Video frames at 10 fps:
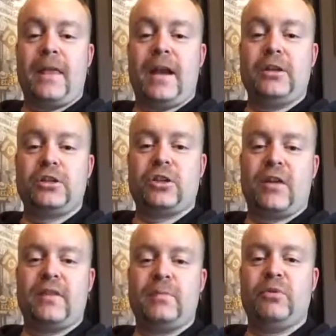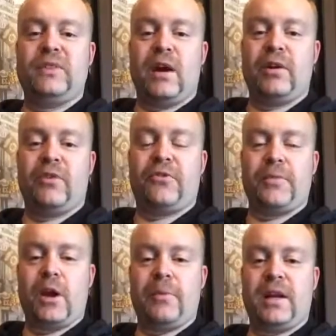And you just saw everything move downhill
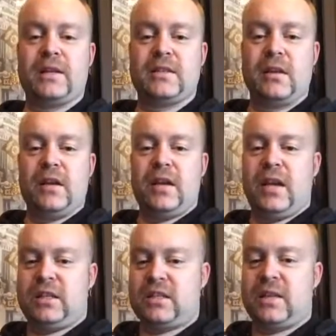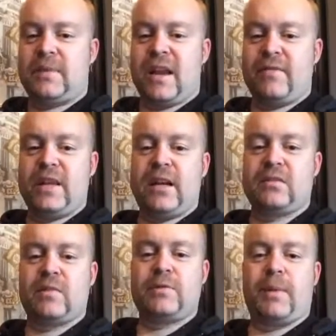from there because it just seemed that everything
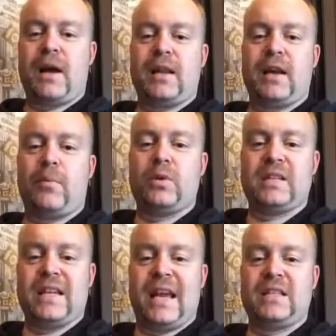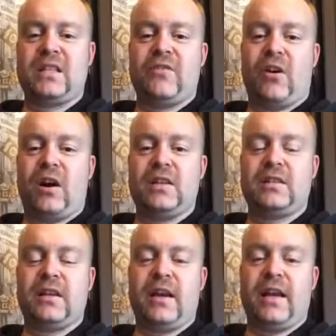else that was piling up was against the
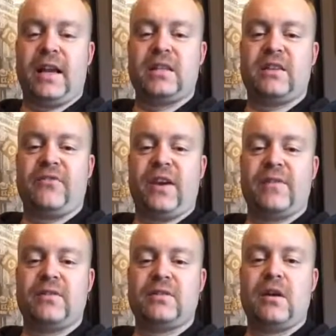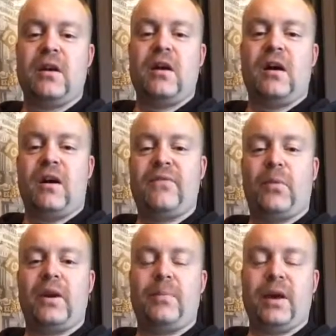odds and against the favors of the
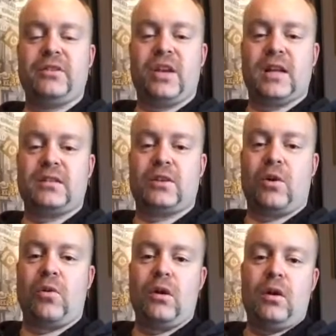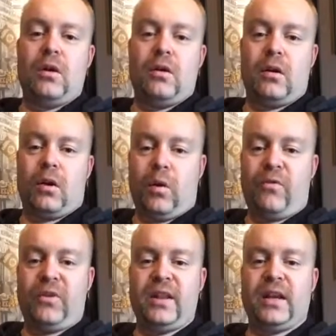Winnipeg Jets. So
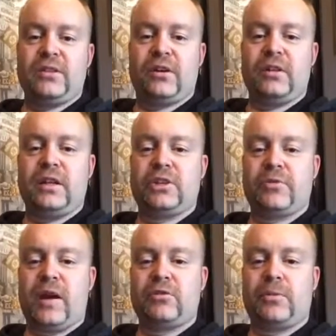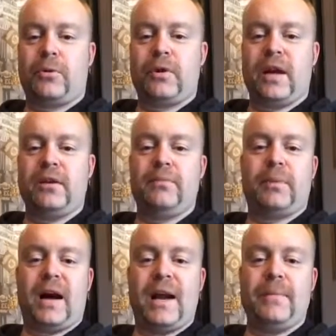hopefully they can turn things around tomorrow night.
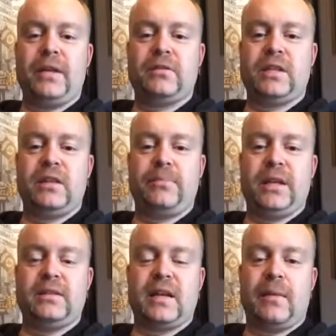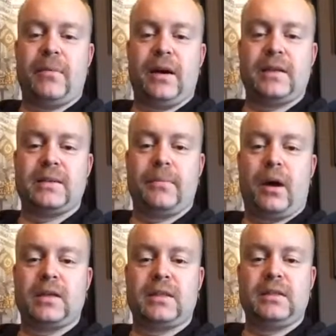Behind me, you see the Beantown Buddies in
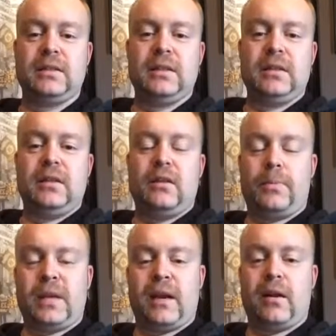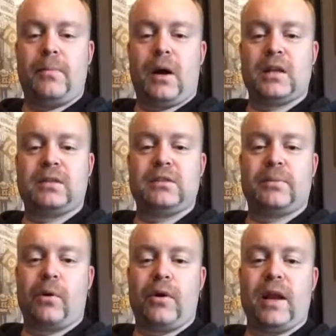Boston. They're taking on Boston
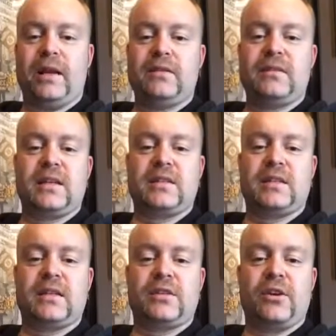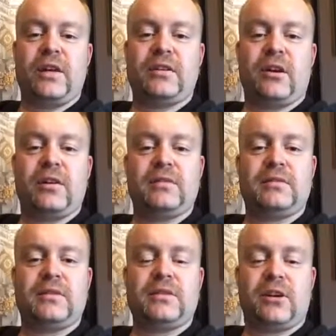tomorrow night, six six thirty start
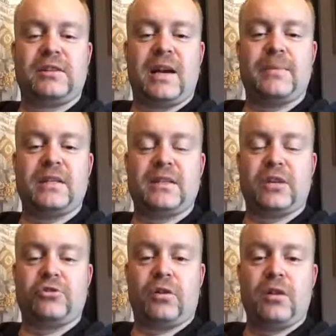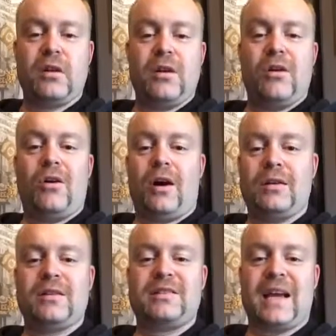start time in the Central
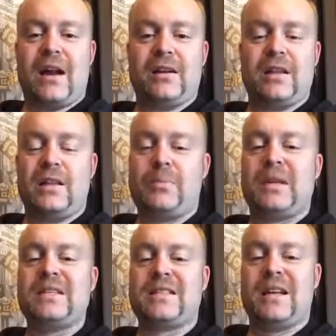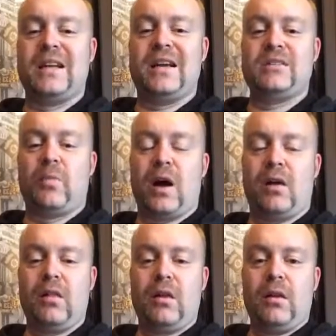on Saturday. Then they play Sunday as
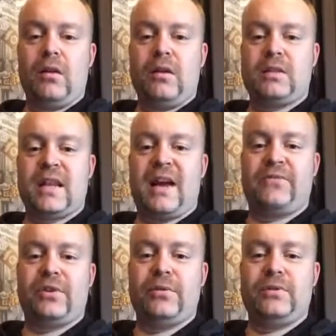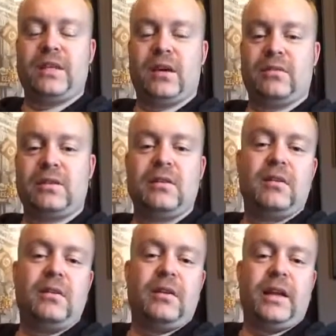well. It's an afternoon tilt
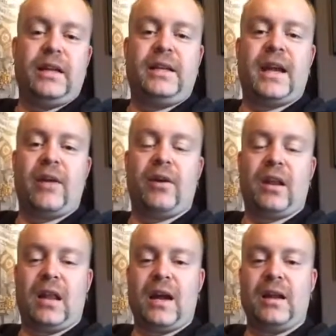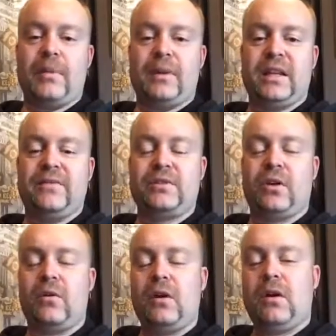in Carolina, I believe.
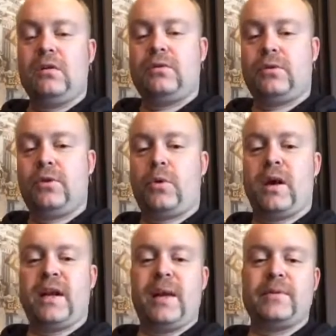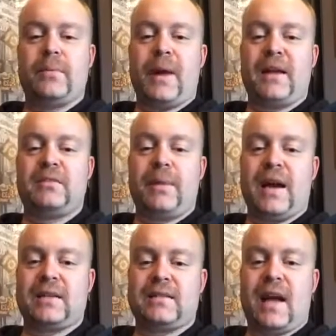So two quick games in a back to
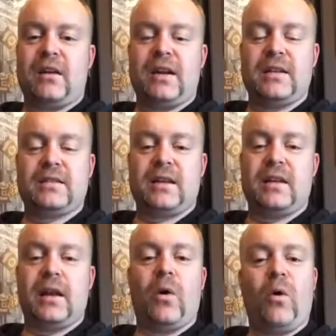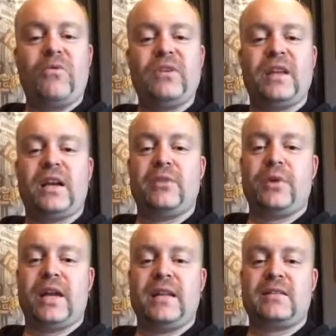back, a Saturday and a Sunday. Hopefully they can
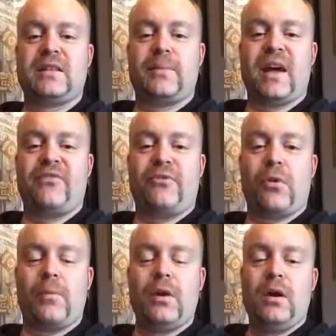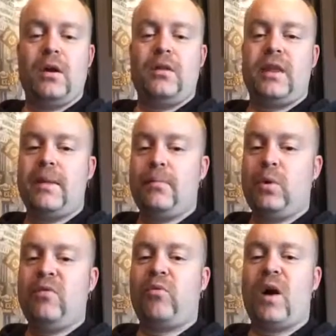regain some of that form. They
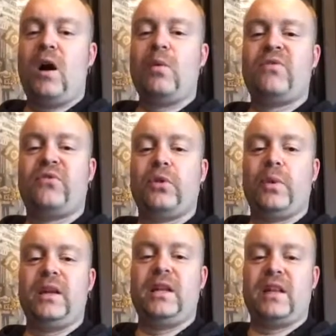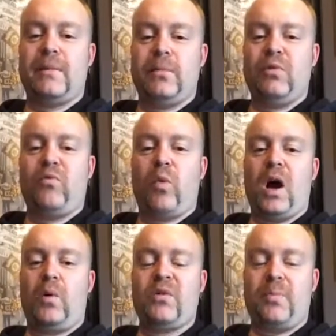move well with fluidity. They move
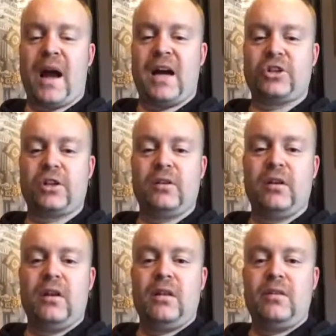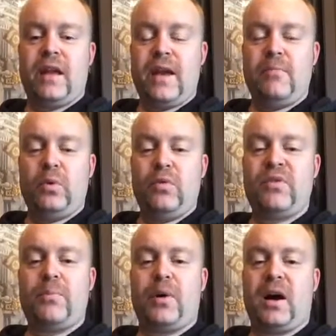well with passion. They
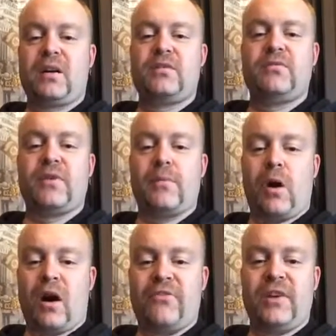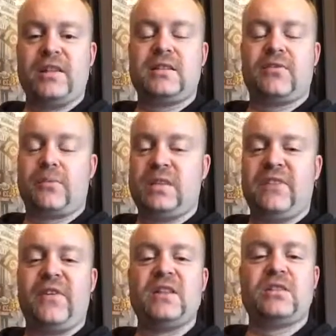move the puck from offense, from
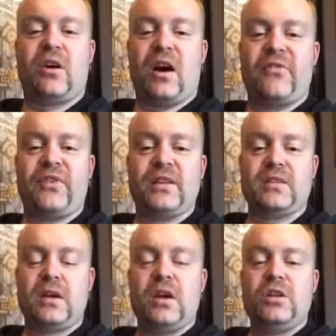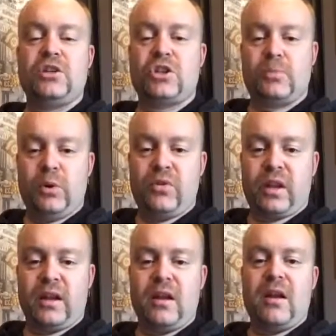defense to offense,
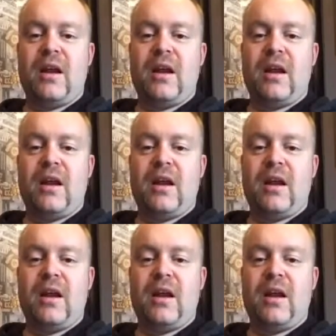smoothly.